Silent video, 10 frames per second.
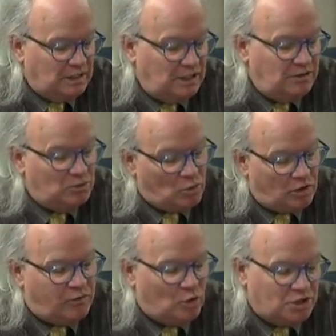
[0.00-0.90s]
And even
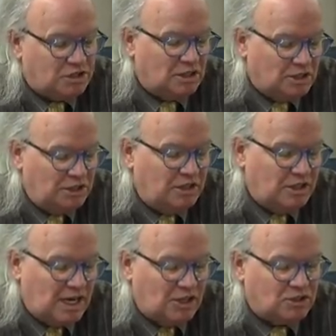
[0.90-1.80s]
more fortunately, the
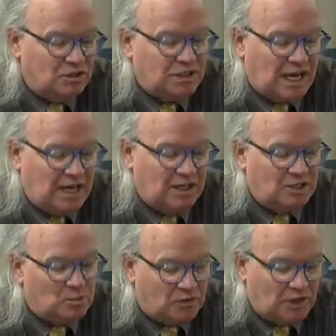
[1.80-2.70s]
national data
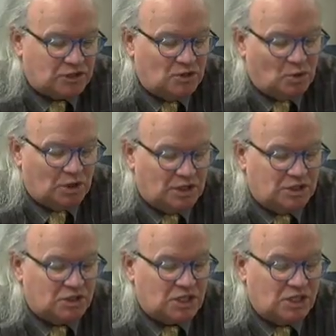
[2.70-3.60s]
and the professional
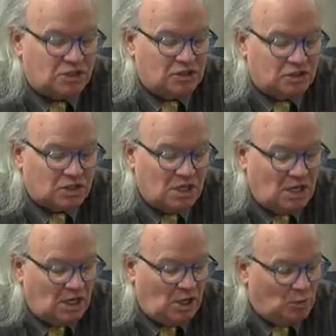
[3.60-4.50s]
organizations
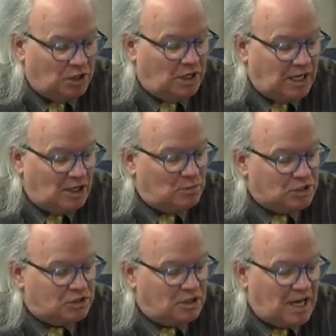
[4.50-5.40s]
were
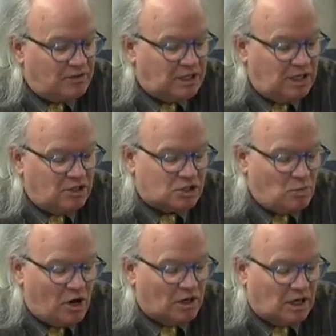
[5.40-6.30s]
unanimous in advocating
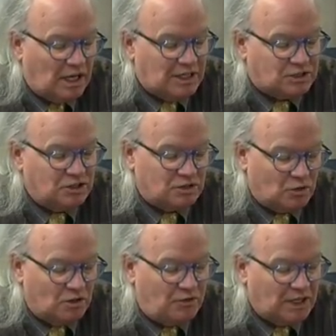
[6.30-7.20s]
smaller classes
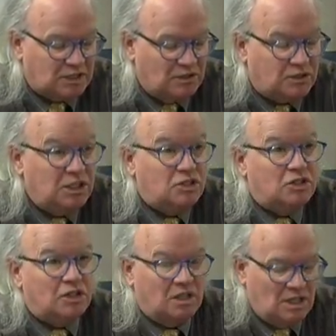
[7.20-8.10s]
for effective
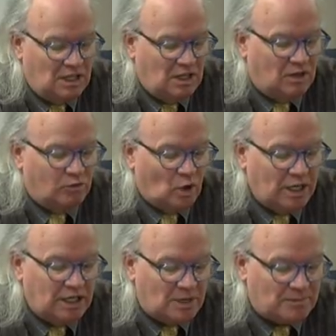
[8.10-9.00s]
teaching of
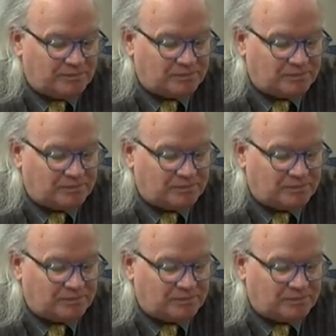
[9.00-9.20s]
writing.